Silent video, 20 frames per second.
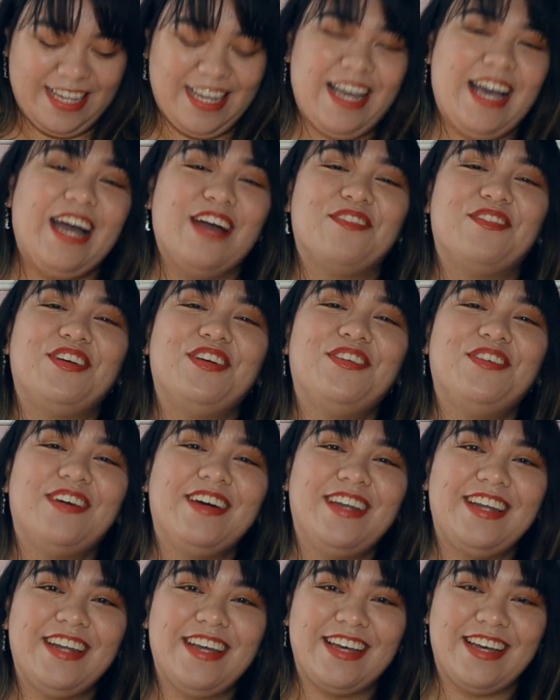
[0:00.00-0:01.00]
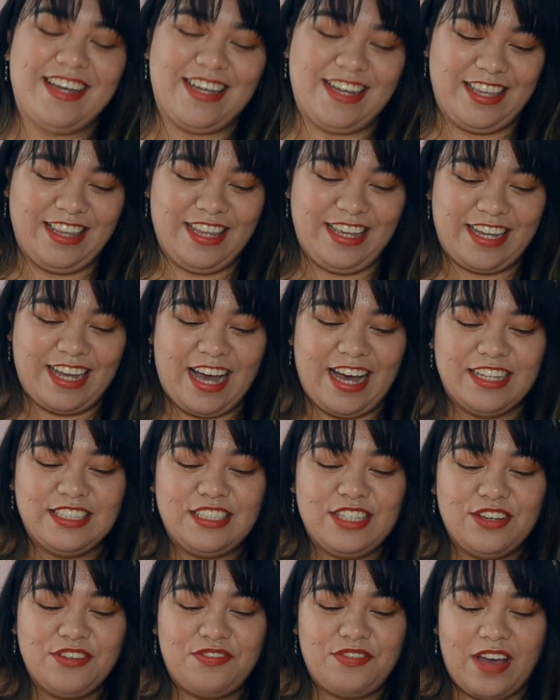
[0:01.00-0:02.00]
everyone, like, as
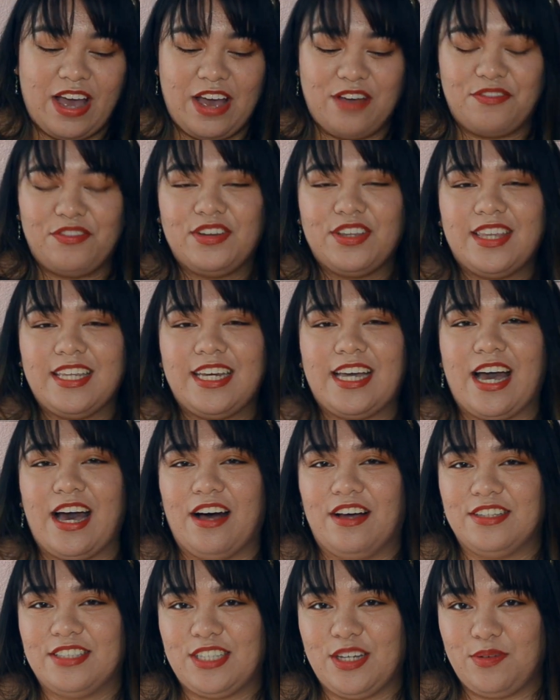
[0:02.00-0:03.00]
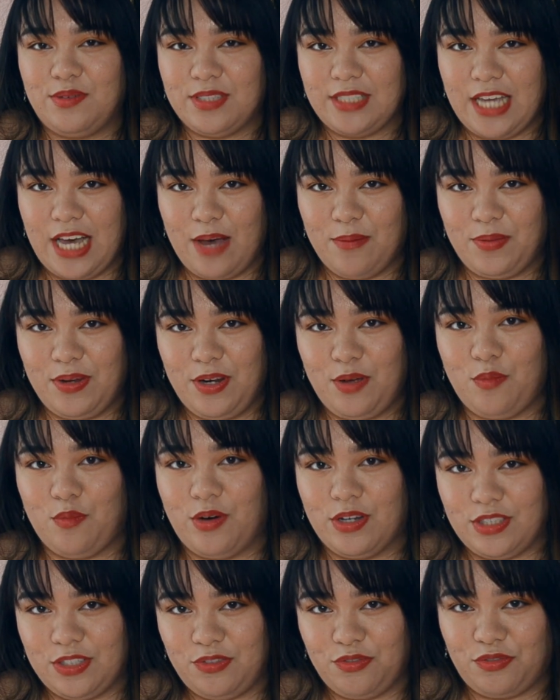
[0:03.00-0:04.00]
if everything else that was happening
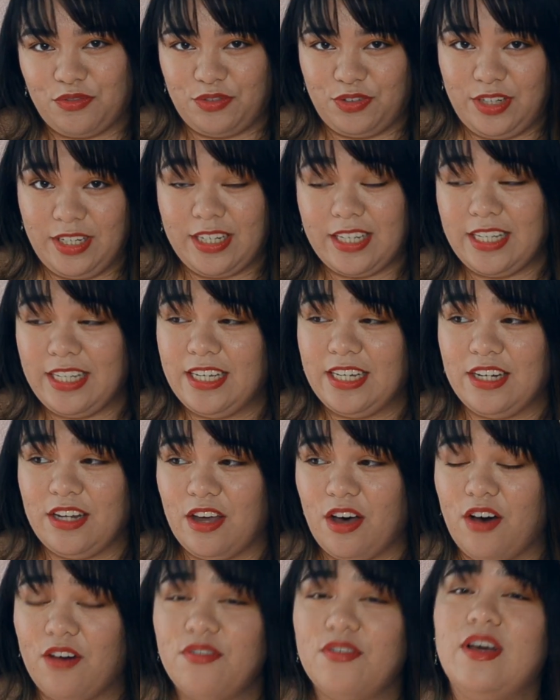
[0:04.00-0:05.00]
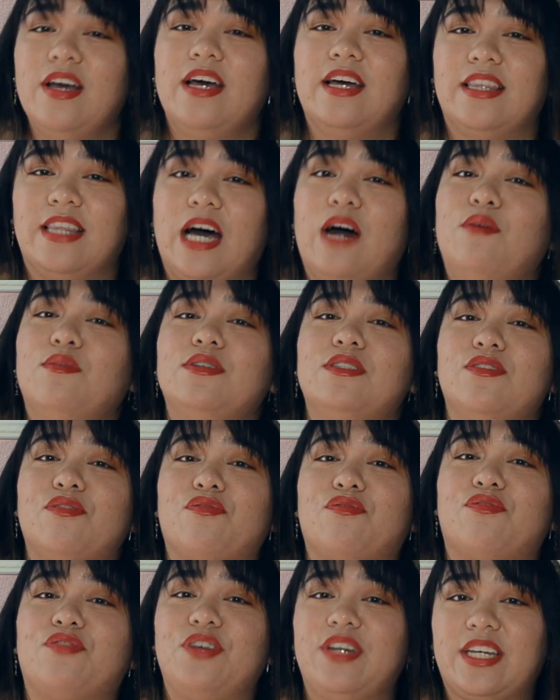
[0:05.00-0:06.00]
wasn't freaky enough, that was the
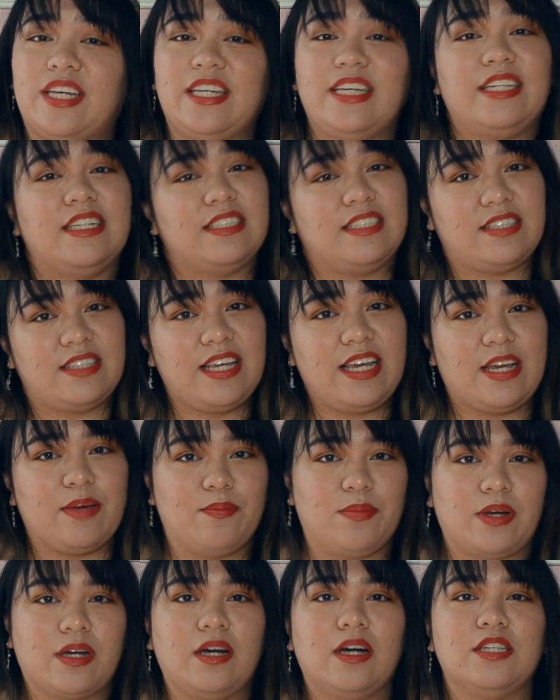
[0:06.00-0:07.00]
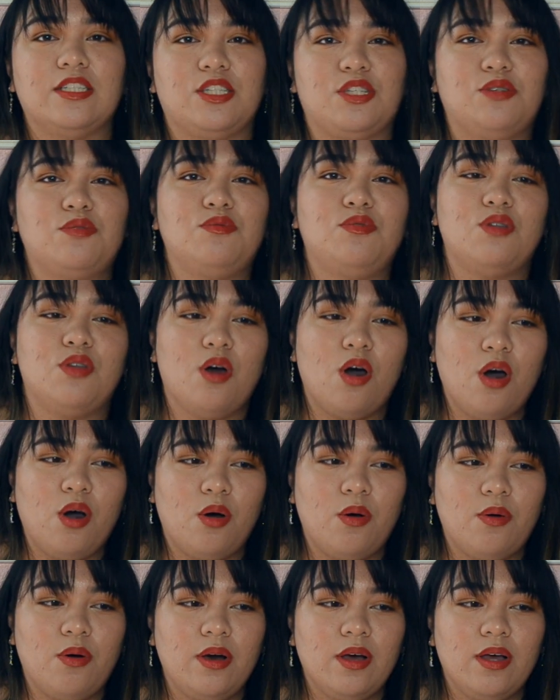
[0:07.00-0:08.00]
freakiest thing, because you know